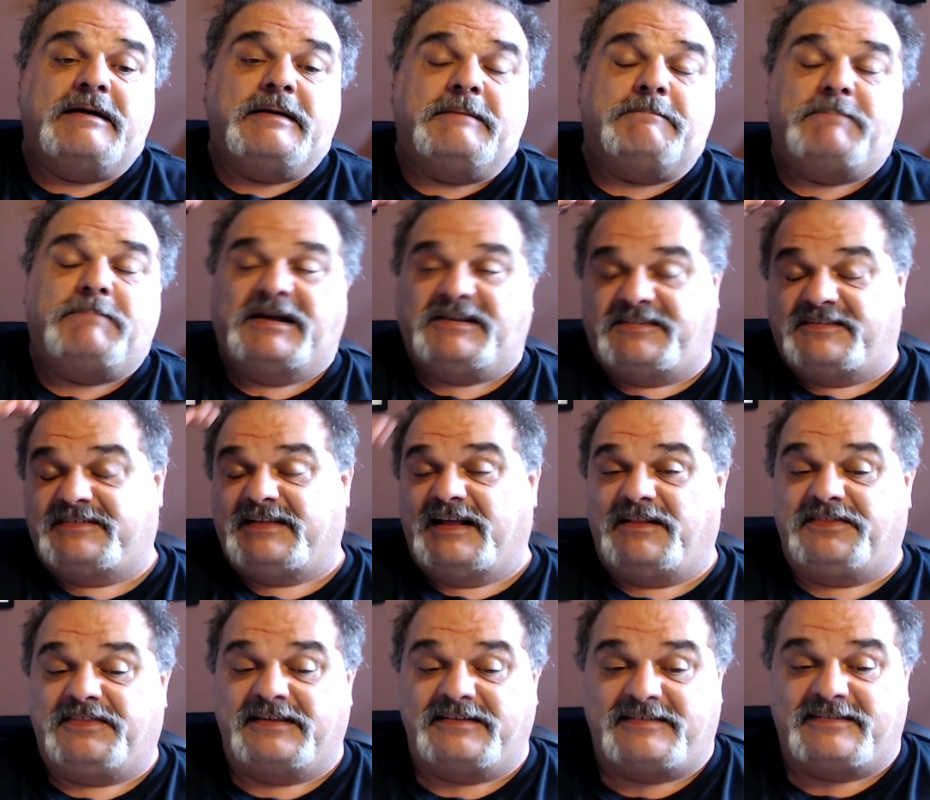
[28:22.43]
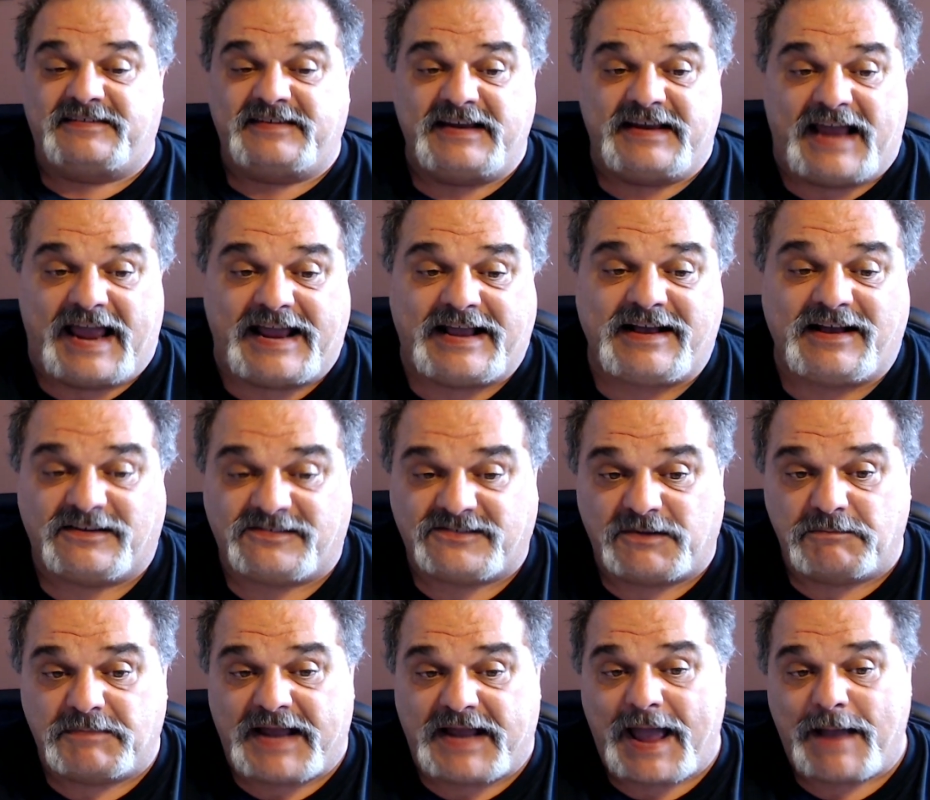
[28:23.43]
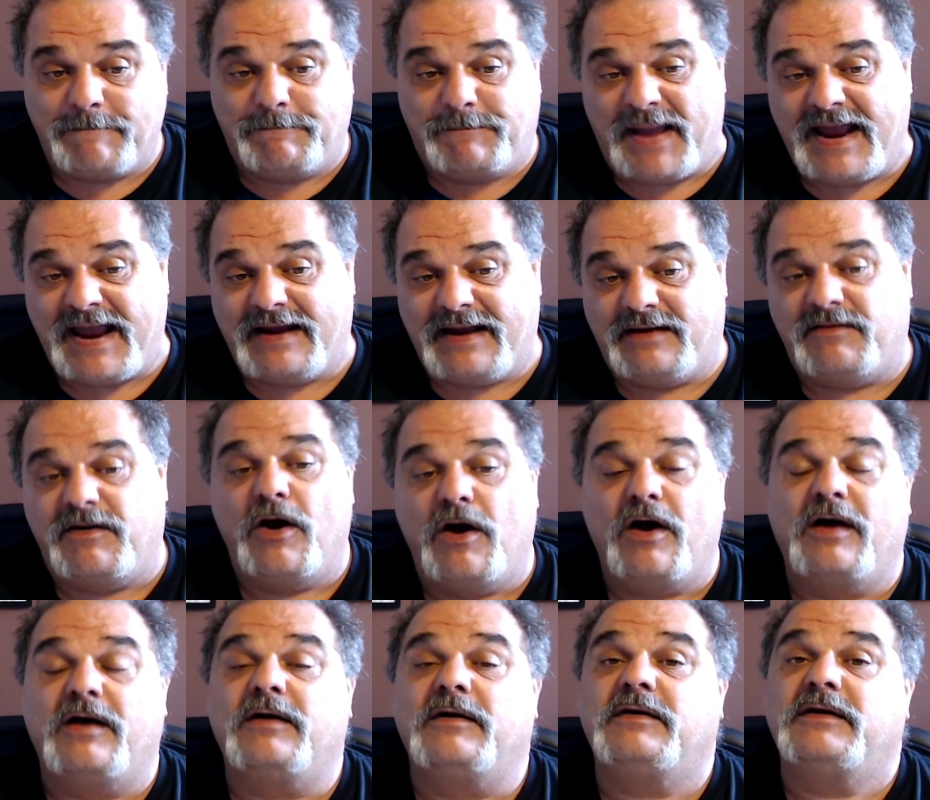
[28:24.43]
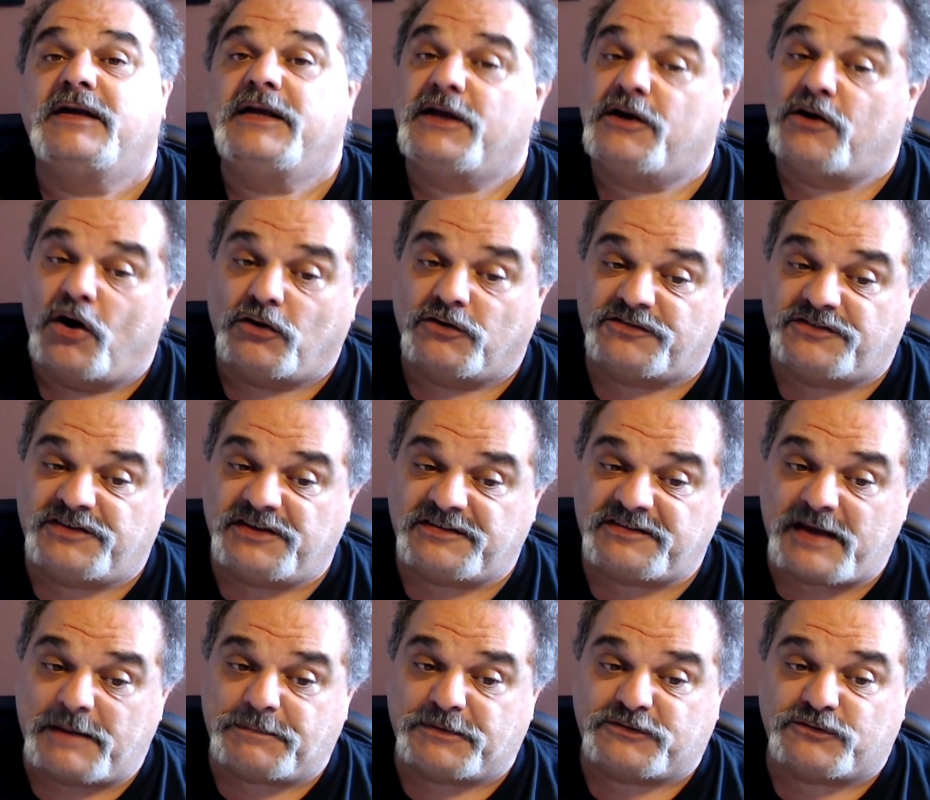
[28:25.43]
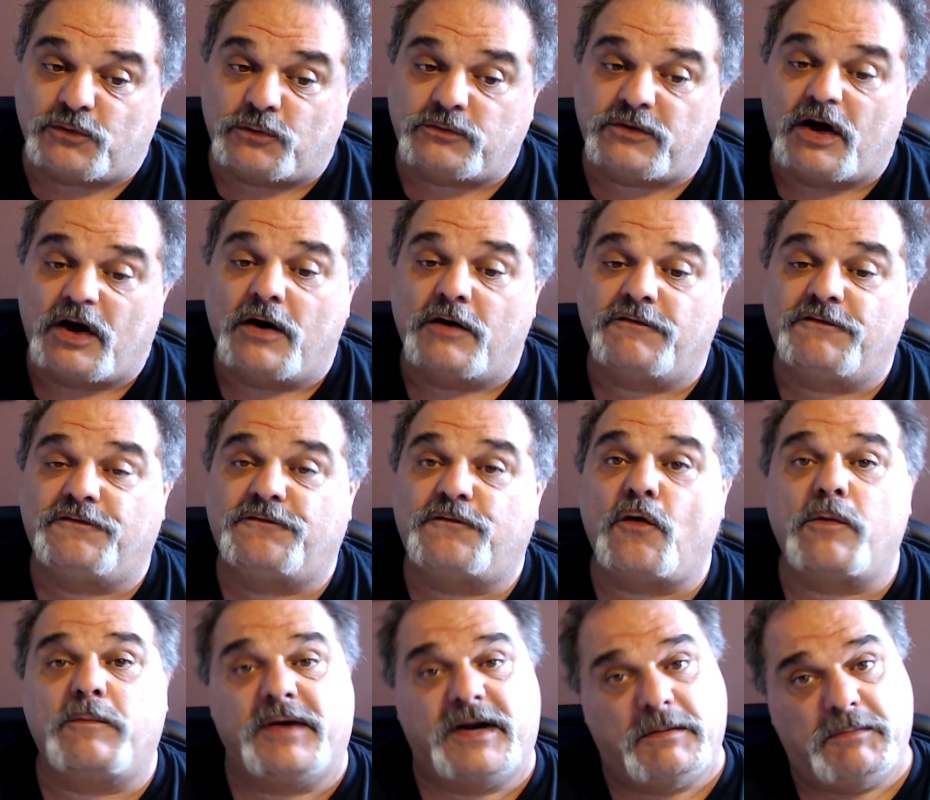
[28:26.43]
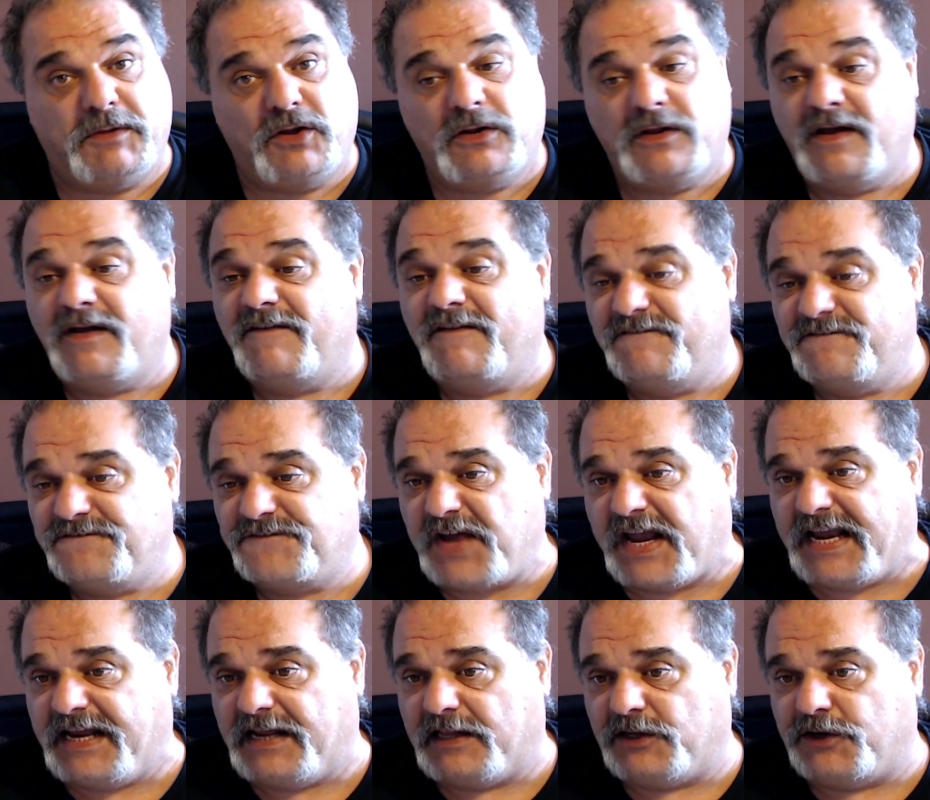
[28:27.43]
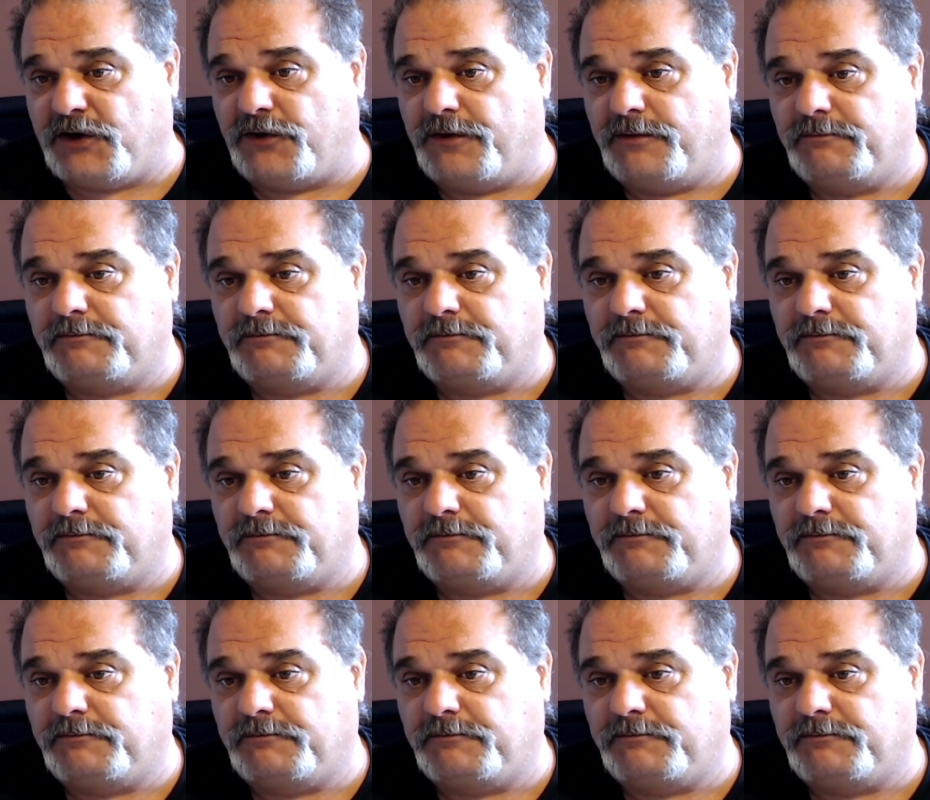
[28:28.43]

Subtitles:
By Stealth and Sea, a custom campaign. He calls this episode Formidable Failure.